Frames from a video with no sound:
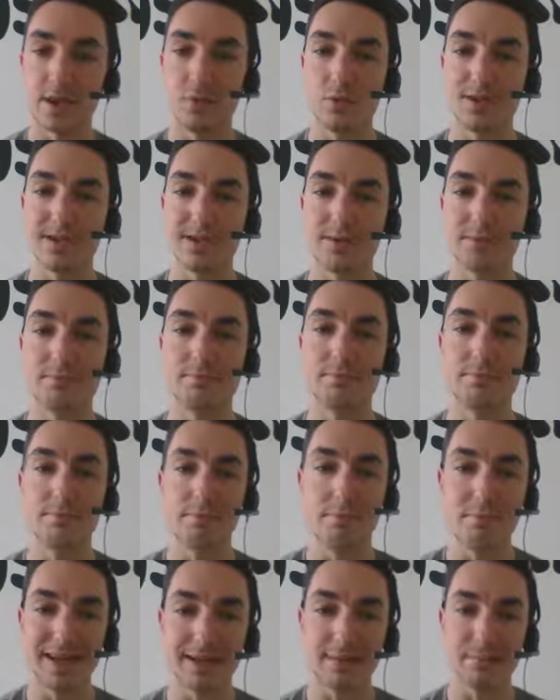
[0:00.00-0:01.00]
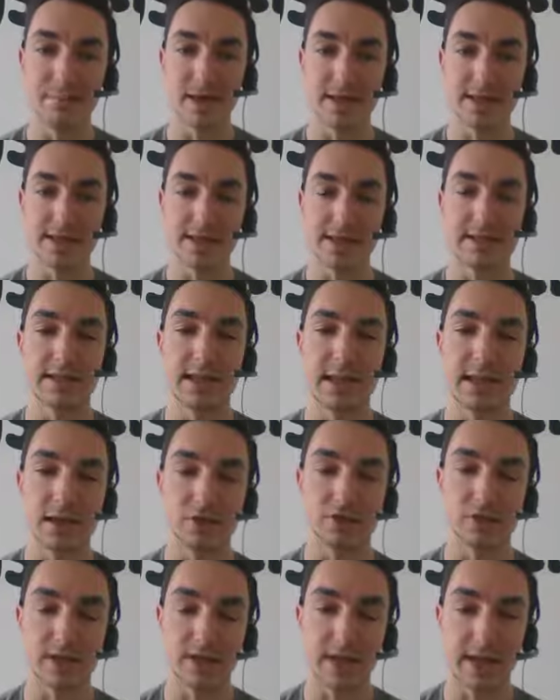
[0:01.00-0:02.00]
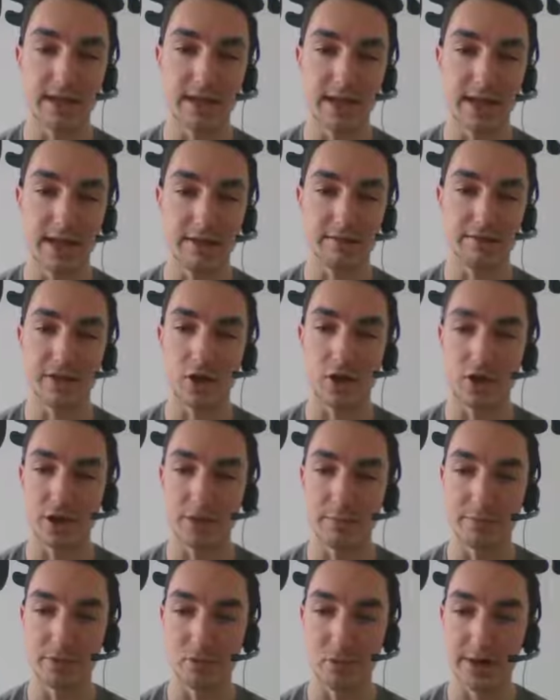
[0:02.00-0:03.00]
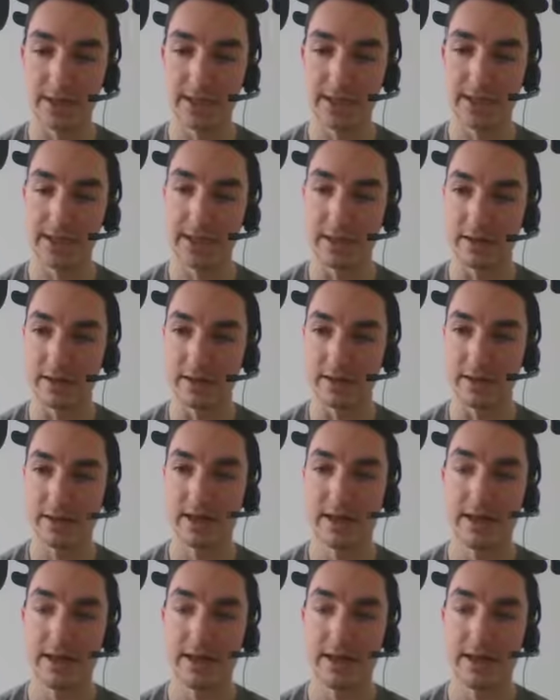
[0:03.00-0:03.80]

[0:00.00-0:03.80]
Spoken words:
It was a bit messy to actually have it all up and running, and